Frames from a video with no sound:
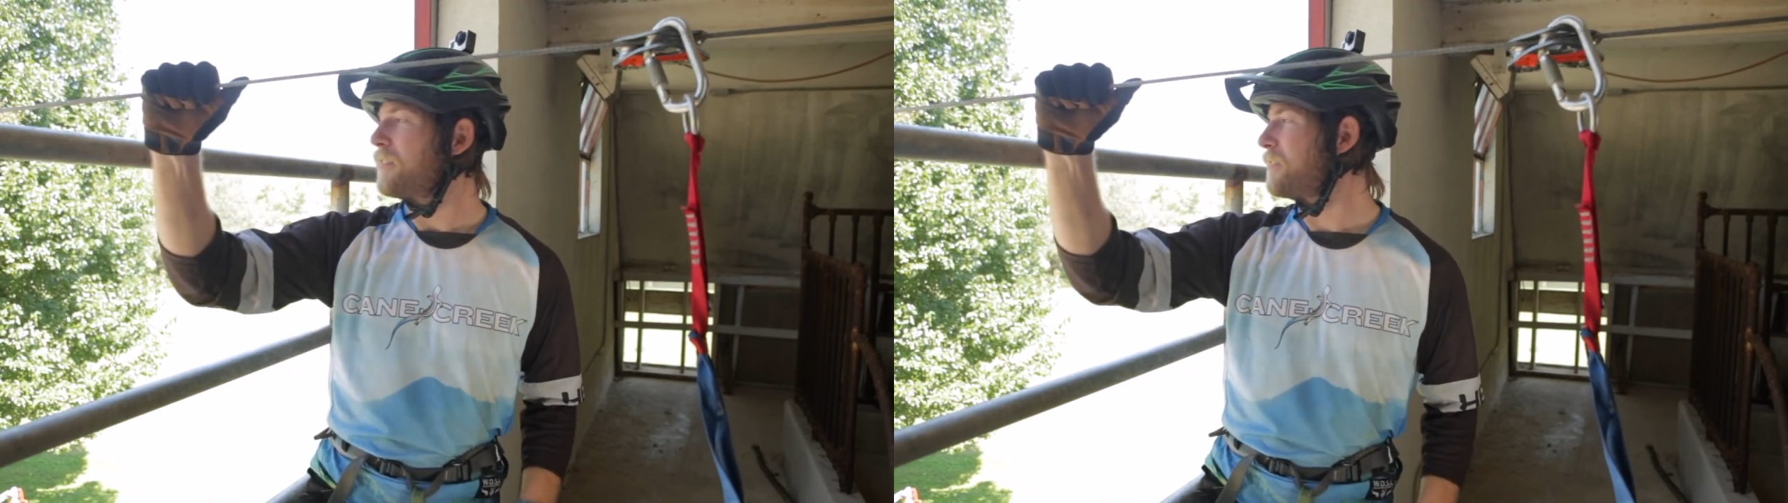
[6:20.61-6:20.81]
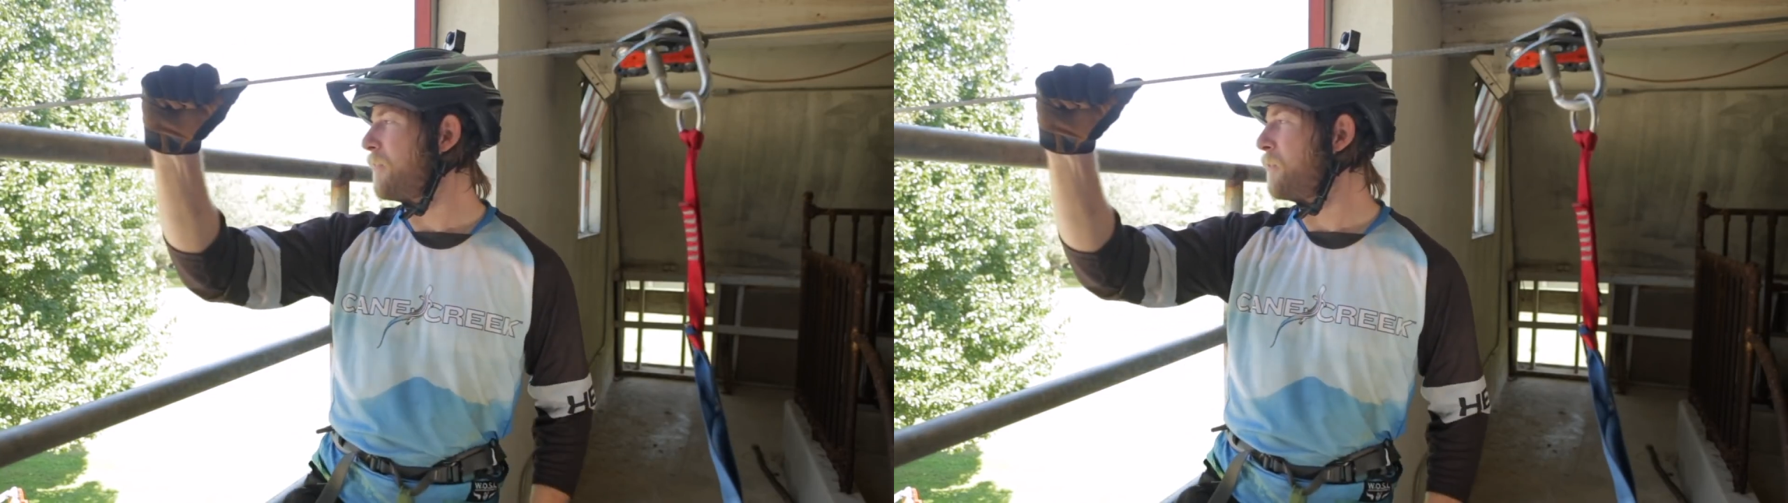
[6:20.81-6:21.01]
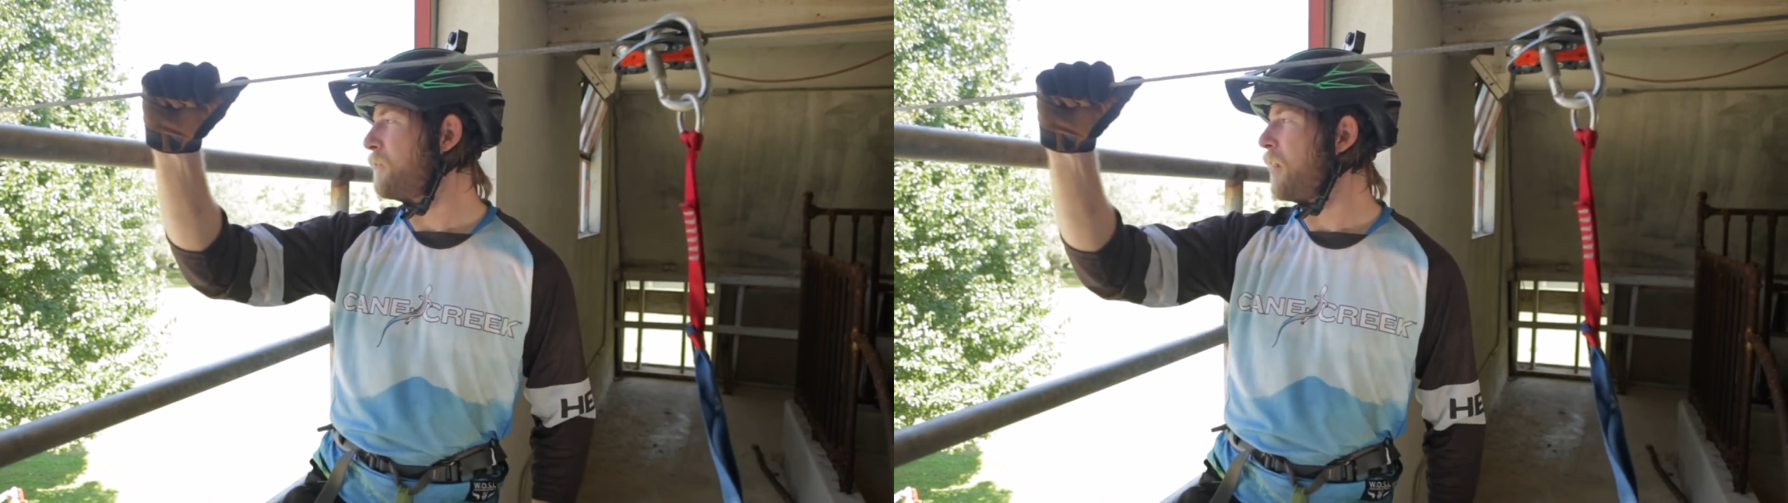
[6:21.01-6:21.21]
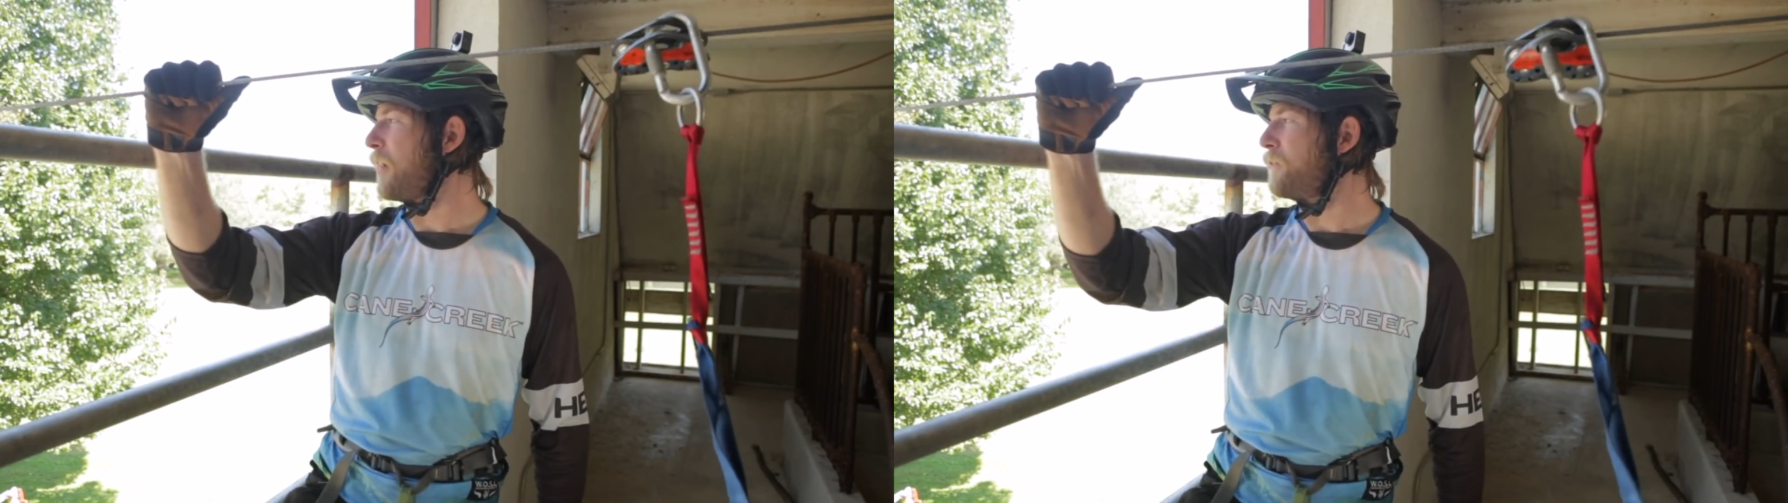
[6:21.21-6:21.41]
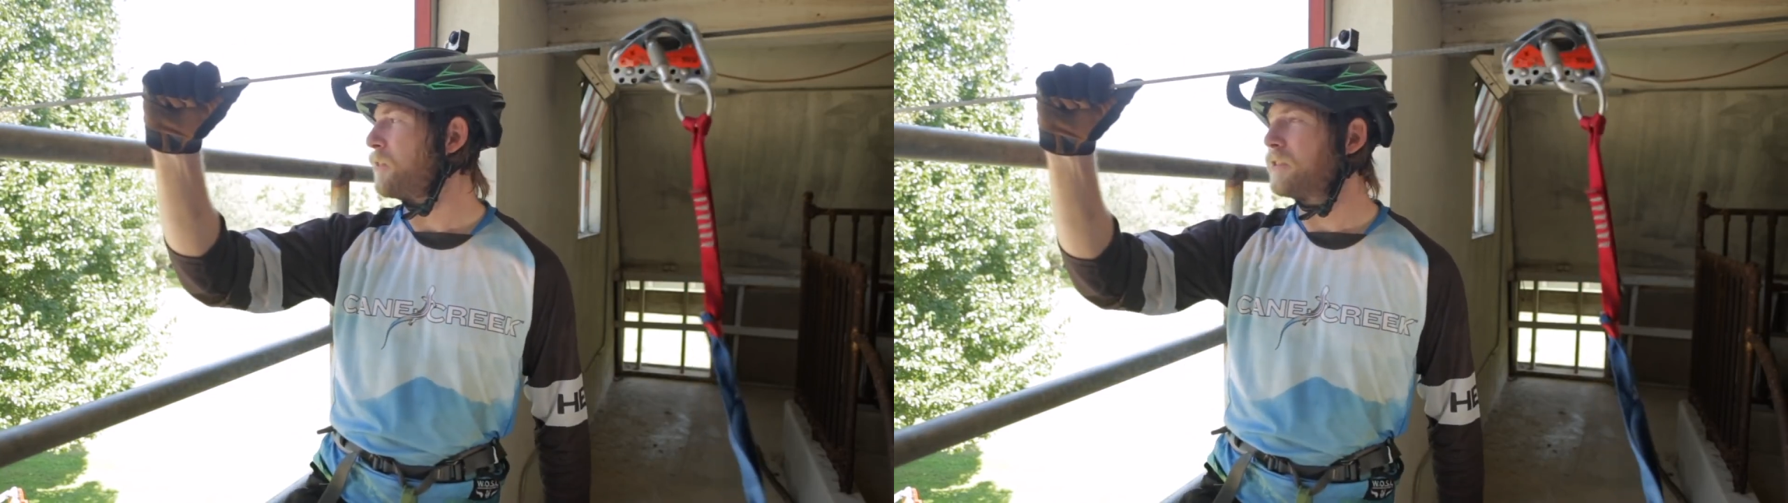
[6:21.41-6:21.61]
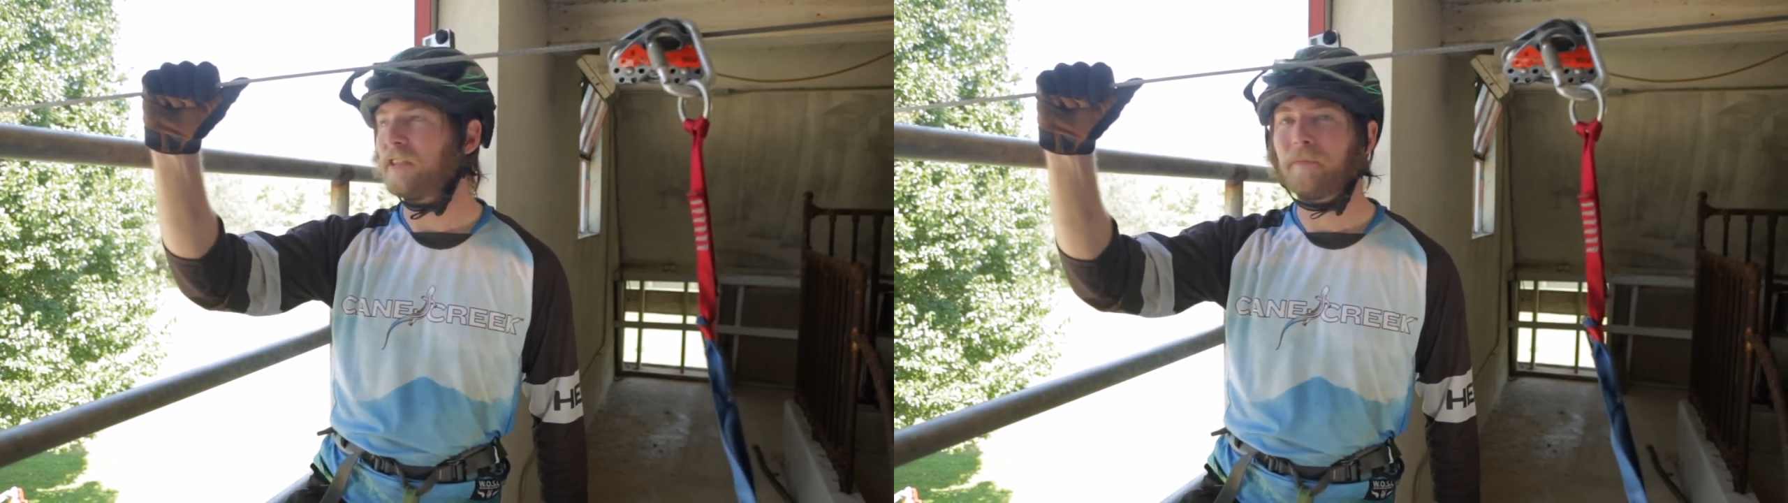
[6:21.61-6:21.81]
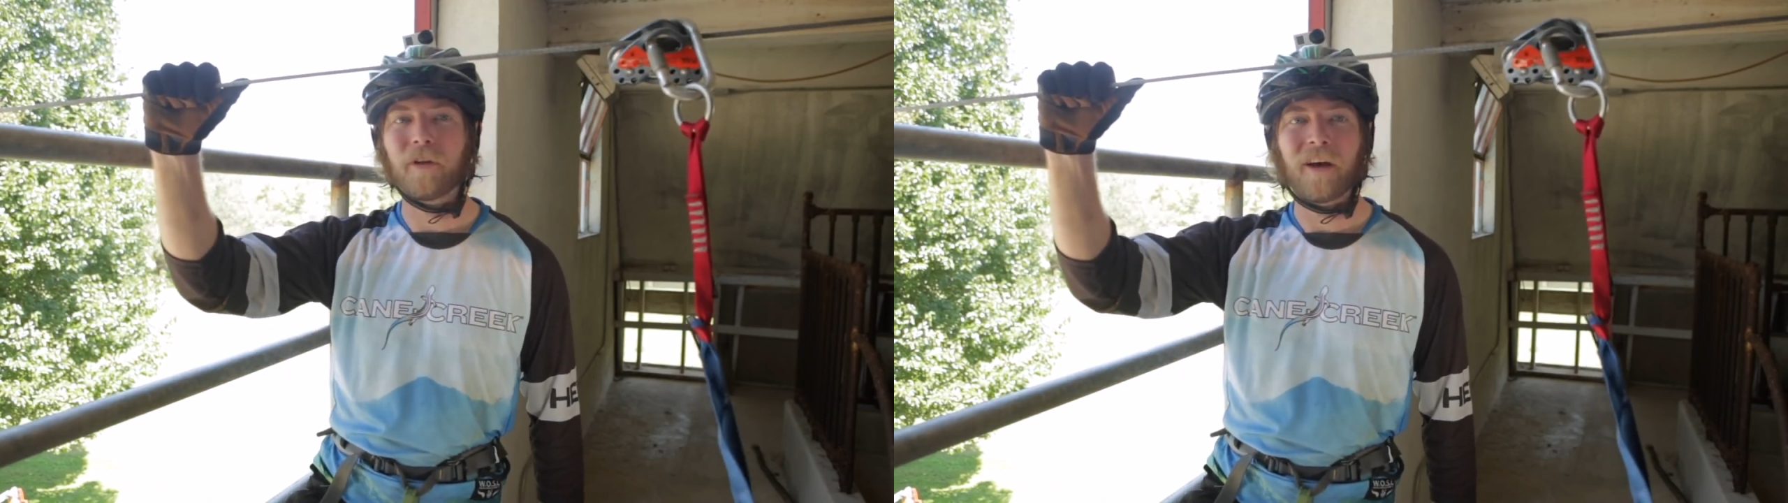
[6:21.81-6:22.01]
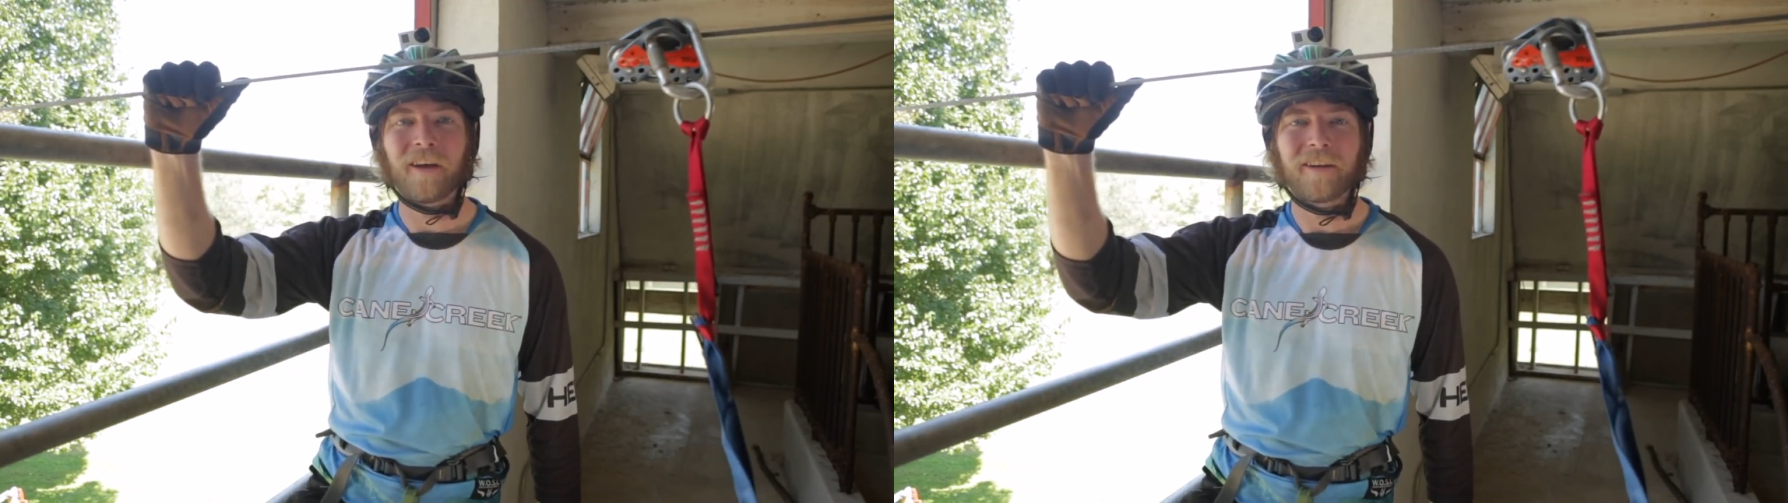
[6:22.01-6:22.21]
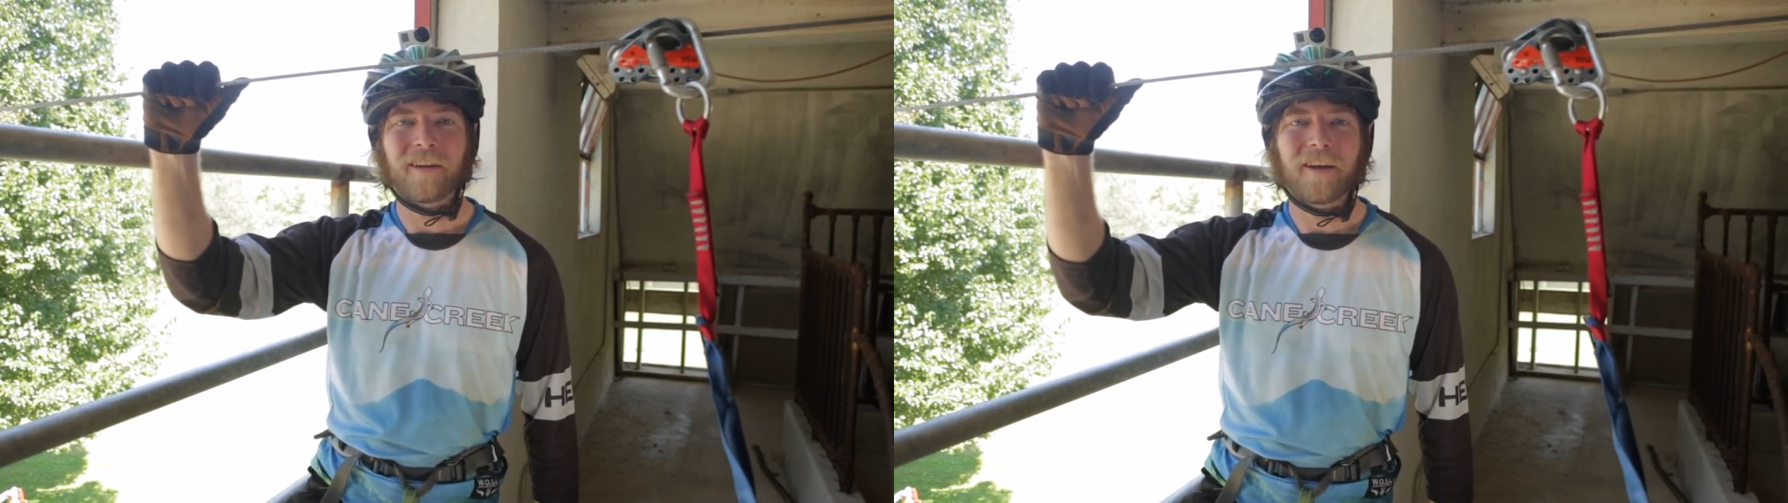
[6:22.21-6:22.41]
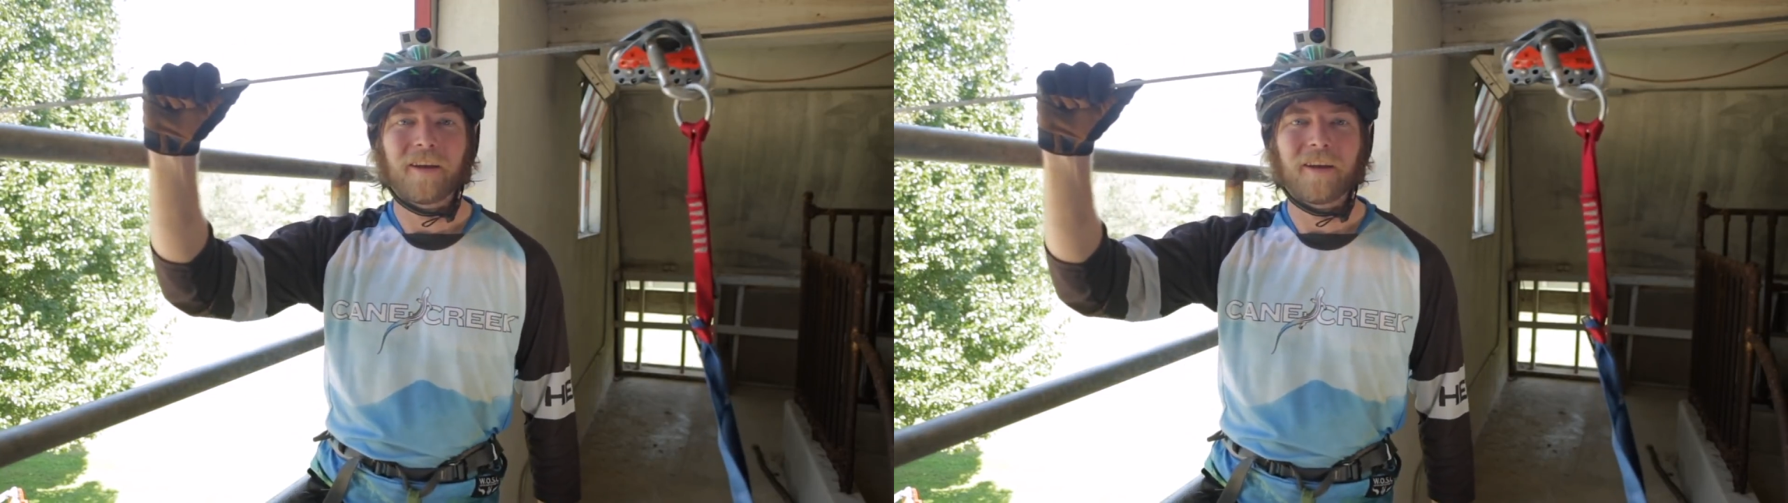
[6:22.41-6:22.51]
75-foot zip line